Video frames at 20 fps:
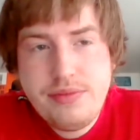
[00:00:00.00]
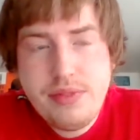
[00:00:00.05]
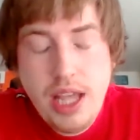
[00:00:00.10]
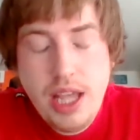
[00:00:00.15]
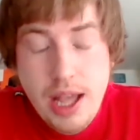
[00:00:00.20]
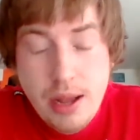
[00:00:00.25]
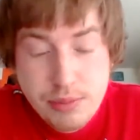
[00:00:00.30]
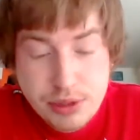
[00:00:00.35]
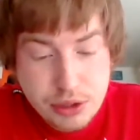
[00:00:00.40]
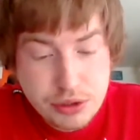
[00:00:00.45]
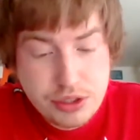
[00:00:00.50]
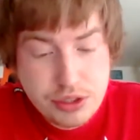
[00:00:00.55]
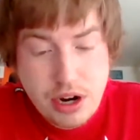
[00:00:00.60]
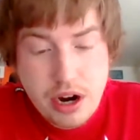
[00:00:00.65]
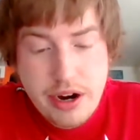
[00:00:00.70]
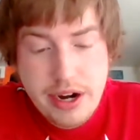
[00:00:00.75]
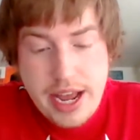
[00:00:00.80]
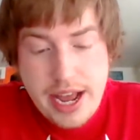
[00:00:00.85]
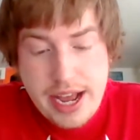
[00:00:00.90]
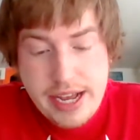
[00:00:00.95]
I'm so
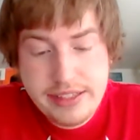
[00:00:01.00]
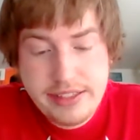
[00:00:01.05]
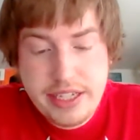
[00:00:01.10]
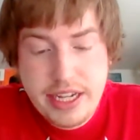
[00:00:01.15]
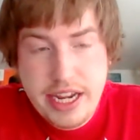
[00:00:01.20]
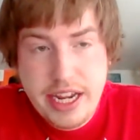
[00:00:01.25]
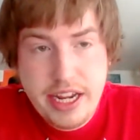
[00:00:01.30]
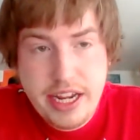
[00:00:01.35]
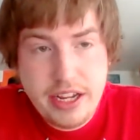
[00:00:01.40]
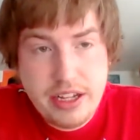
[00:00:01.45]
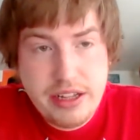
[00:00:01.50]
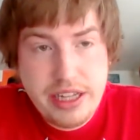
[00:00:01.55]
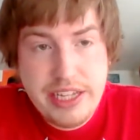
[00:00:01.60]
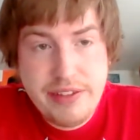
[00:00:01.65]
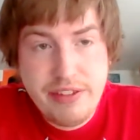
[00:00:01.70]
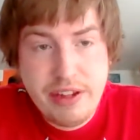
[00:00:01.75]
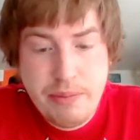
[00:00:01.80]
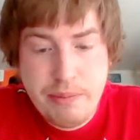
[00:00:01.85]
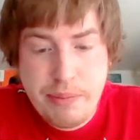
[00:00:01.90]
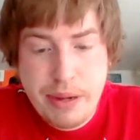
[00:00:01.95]
sorry, as a
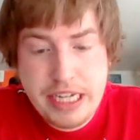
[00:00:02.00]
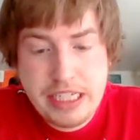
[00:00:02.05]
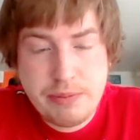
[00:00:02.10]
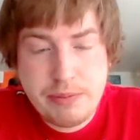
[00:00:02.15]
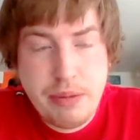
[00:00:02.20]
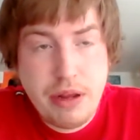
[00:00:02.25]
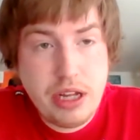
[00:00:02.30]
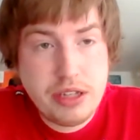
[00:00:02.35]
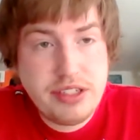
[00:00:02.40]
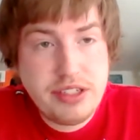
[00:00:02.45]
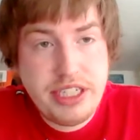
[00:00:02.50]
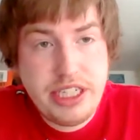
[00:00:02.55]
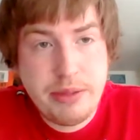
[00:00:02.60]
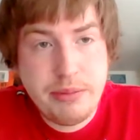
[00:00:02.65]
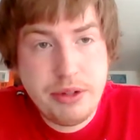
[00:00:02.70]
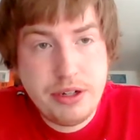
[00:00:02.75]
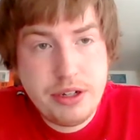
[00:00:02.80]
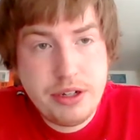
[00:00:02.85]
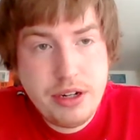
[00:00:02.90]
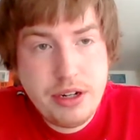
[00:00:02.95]
Cleveland baseball
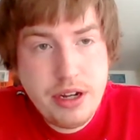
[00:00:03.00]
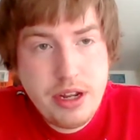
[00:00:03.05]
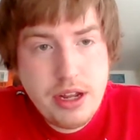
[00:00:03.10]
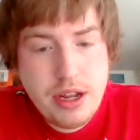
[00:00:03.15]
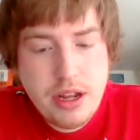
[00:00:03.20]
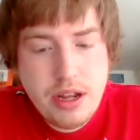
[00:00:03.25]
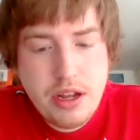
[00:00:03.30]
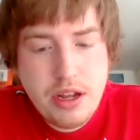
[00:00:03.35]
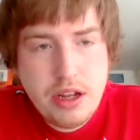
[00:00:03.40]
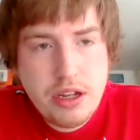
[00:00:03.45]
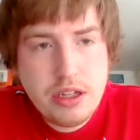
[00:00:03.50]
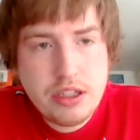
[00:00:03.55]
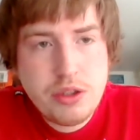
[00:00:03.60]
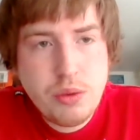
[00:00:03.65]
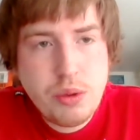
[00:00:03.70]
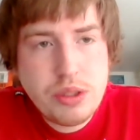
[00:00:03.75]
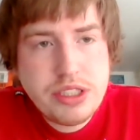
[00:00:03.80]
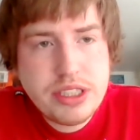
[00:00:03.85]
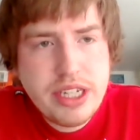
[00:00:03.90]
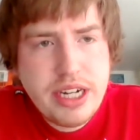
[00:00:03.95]
teamer. So
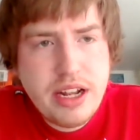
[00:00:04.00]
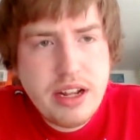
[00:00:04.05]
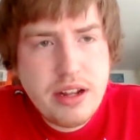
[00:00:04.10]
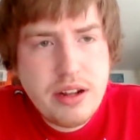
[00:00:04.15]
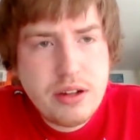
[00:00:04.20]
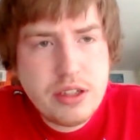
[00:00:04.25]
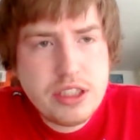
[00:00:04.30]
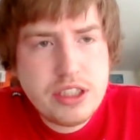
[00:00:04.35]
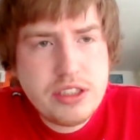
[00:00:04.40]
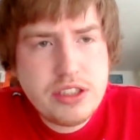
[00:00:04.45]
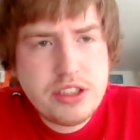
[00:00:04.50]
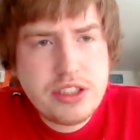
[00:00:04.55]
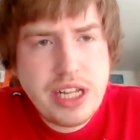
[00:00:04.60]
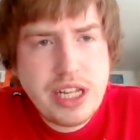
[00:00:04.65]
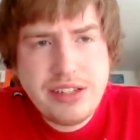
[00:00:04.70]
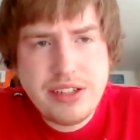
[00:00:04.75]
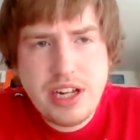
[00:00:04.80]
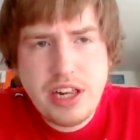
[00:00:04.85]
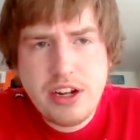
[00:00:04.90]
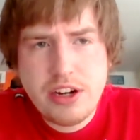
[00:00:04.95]
So
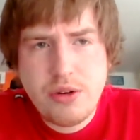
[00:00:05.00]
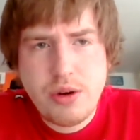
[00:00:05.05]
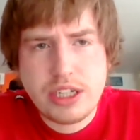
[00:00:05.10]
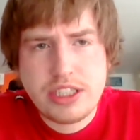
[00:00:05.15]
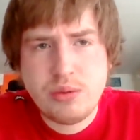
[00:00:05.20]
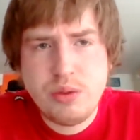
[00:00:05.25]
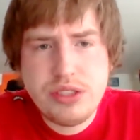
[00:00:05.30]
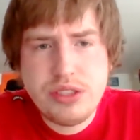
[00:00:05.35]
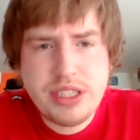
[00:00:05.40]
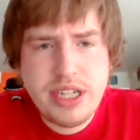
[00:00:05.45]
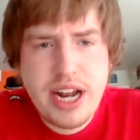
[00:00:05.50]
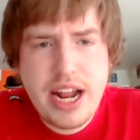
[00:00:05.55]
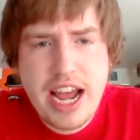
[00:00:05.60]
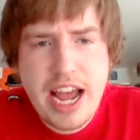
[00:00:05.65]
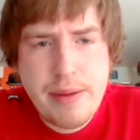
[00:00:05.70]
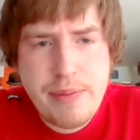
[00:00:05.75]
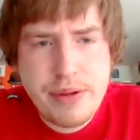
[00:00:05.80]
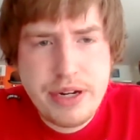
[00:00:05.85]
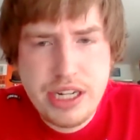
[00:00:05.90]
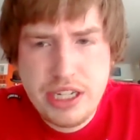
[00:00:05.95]
that's another question. What's going to
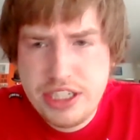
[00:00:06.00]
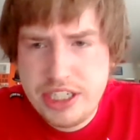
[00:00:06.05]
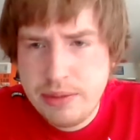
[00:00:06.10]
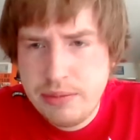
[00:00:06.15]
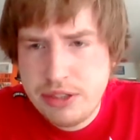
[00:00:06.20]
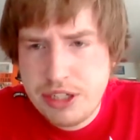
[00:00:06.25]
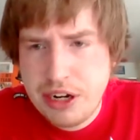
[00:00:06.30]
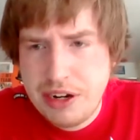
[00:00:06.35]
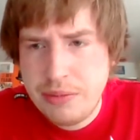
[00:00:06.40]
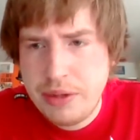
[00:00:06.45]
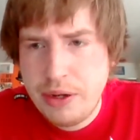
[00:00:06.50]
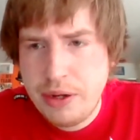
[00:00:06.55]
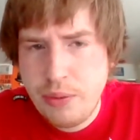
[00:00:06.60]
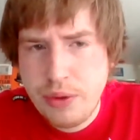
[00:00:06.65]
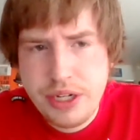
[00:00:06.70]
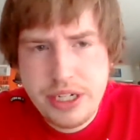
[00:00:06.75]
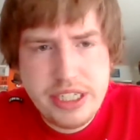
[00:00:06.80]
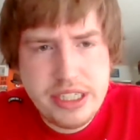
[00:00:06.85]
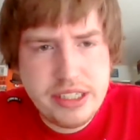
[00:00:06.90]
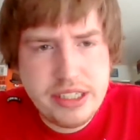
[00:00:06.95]
happen to Jim Thome
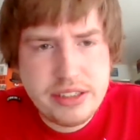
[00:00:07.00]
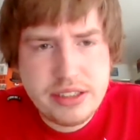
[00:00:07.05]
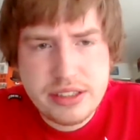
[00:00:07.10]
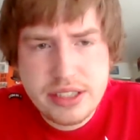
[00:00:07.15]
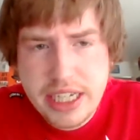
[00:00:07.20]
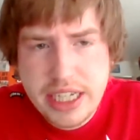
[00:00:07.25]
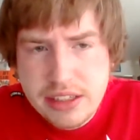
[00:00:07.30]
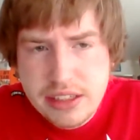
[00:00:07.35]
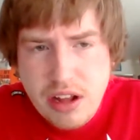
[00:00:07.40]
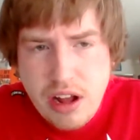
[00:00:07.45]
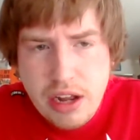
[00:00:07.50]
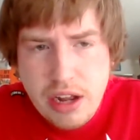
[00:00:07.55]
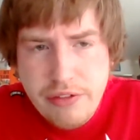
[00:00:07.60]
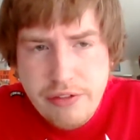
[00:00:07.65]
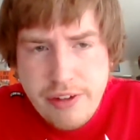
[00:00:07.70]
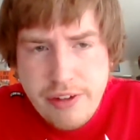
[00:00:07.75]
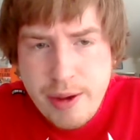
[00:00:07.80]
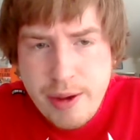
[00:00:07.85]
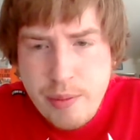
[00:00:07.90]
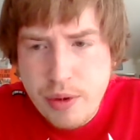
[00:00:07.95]
when he's in the Hall of
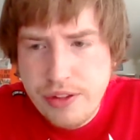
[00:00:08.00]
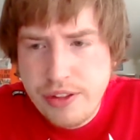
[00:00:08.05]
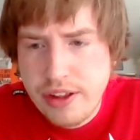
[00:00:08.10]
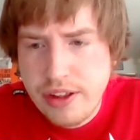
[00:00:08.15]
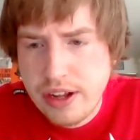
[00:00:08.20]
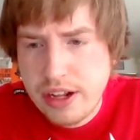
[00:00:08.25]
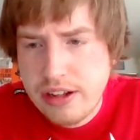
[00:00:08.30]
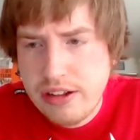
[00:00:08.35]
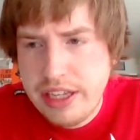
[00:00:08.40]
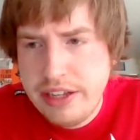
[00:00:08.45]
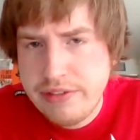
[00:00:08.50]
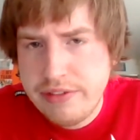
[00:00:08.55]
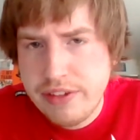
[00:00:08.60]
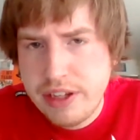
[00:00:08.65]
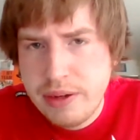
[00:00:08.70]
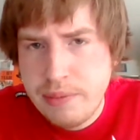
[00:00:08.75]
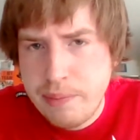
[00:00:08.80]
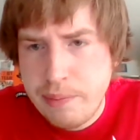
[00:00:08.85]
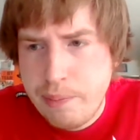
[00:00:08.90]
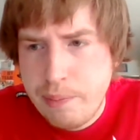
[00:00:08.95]
with a
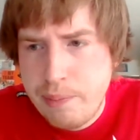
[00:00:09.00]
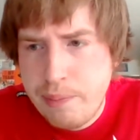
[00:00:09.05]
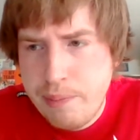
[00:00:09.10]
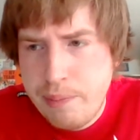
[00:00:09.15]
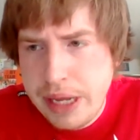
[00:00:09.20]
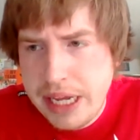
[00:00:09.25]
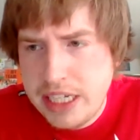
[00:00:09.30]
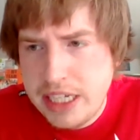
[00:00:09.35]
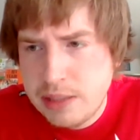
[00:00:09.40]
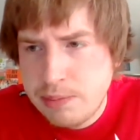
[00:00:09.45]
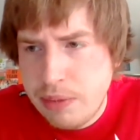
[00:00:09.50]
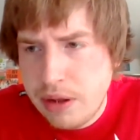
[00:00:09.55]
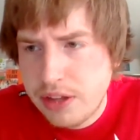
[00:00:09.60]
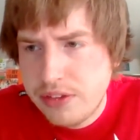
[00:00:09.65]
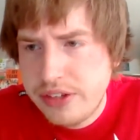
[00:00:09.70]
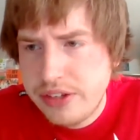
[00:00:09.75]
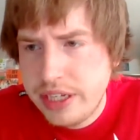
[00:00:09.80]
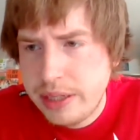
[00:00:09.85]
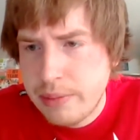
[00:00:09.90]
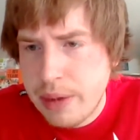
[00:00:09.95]
Cleveland baseball
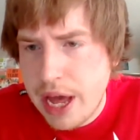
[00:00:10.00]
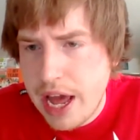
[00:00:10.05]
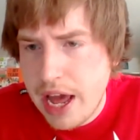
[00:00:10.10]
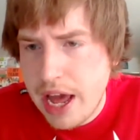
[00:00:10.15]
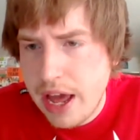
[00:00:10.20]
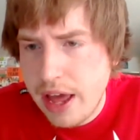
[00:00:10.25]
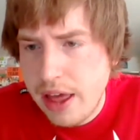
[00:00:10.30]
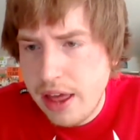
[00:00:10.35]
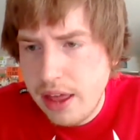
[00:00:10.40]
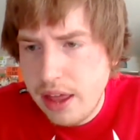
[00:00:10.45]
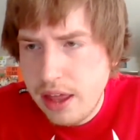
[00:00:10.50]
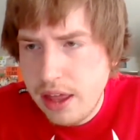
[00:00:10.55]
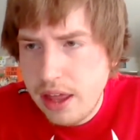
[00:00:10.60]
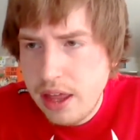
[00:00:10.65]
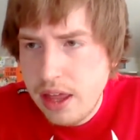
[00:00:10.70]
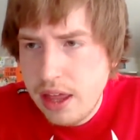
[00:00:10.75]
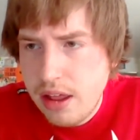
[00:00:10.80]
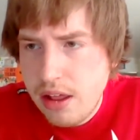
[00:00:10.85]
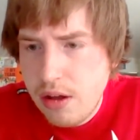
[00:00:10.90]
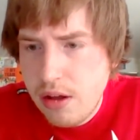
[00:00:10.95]
team hat?
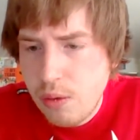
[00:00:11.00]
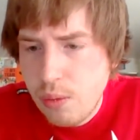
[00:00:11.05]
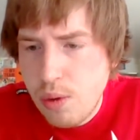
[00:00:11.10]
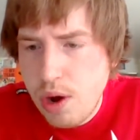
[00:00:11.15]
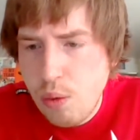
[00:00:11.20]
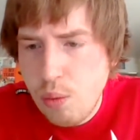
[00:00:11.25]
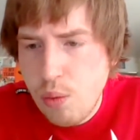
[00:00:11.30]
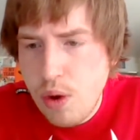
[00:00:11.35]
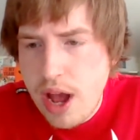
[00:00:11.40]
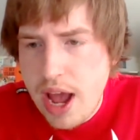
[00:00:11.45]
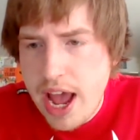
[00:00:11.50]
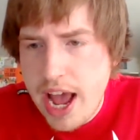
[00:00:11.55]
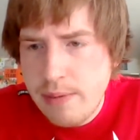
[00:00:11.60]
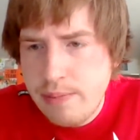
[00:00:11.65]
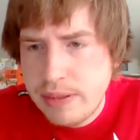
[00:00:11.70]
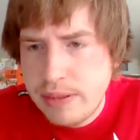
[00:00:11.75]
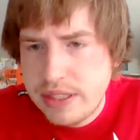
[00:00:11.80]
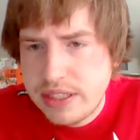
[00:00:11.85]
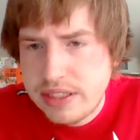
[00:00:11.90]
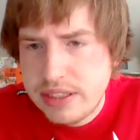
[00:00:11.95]
What
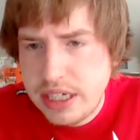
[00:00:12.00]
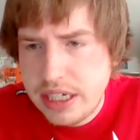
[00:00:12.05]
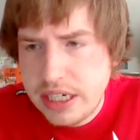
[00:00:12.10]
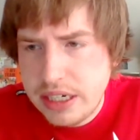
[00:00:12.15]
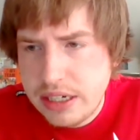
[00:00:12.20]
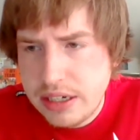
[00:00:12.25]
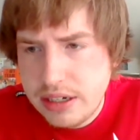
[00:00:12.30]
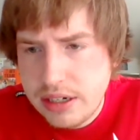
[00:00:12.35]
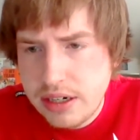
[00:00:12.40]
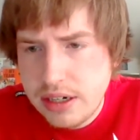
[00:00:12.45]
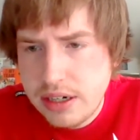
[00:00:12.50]
happens there?